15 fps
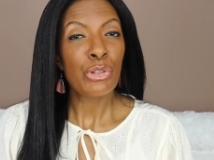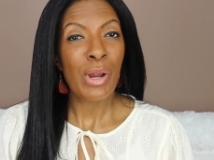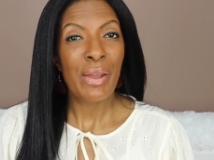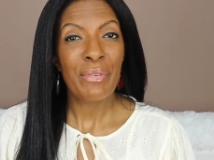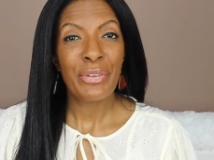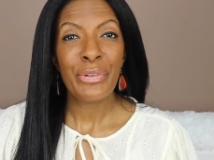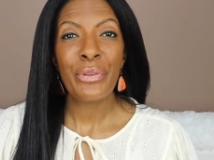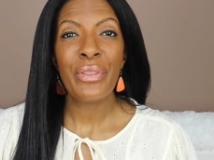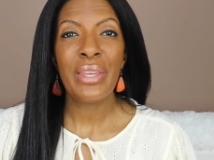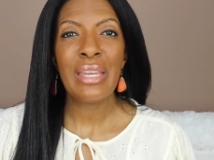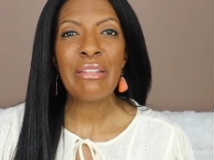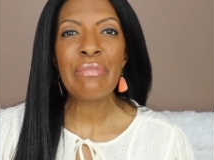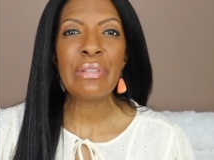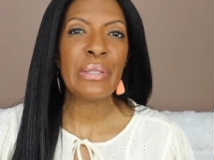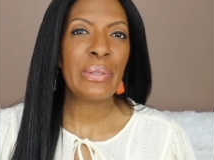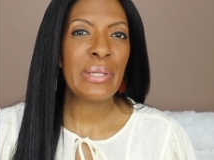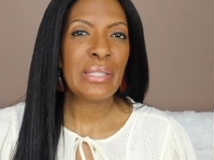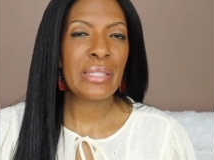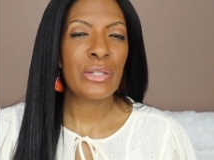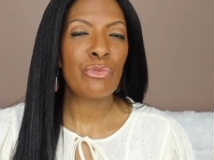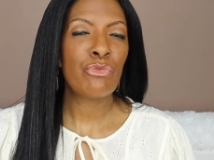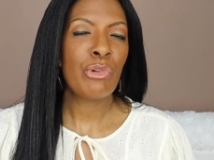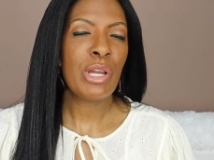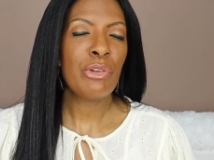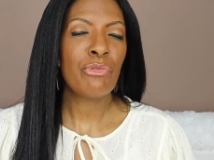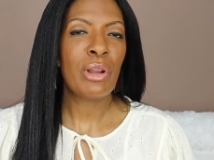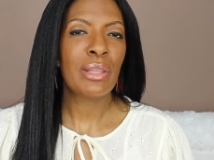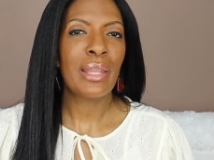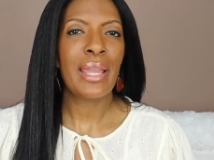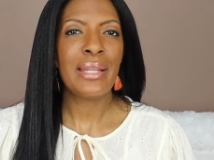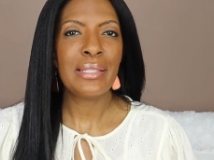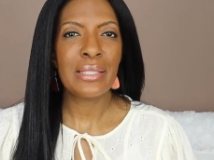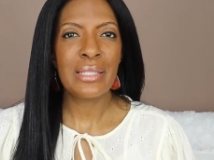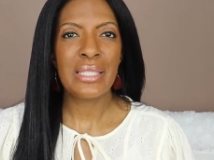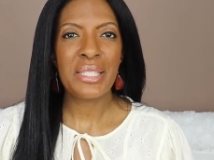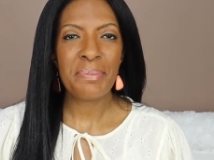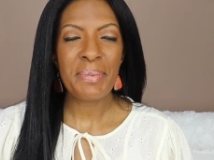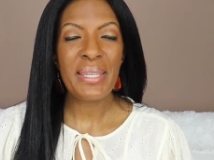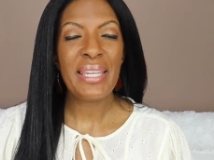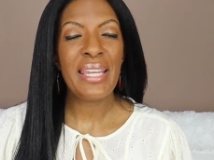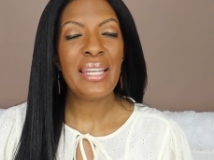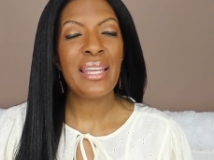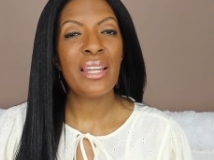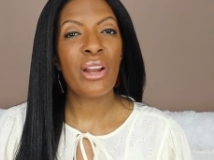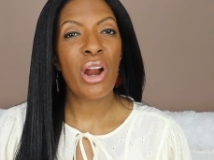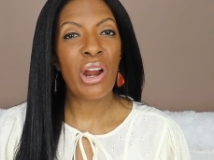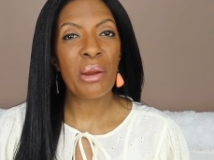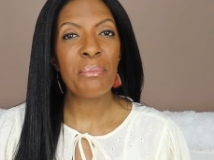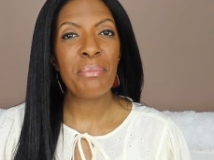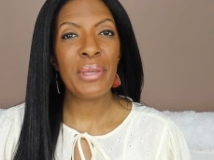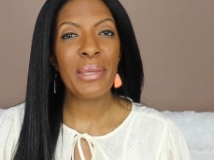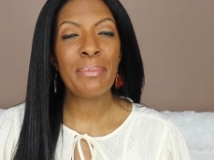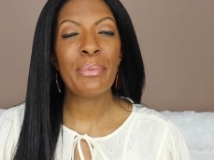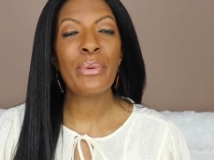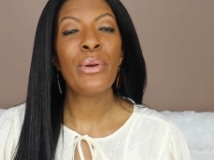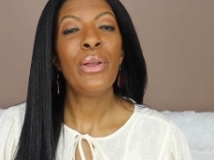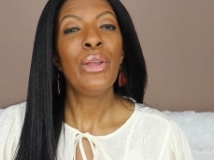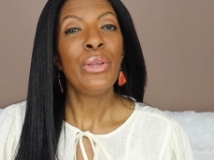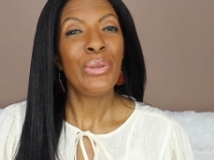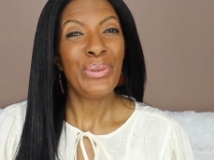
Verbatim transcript: drive under the influence and run red lights and speed and harm people.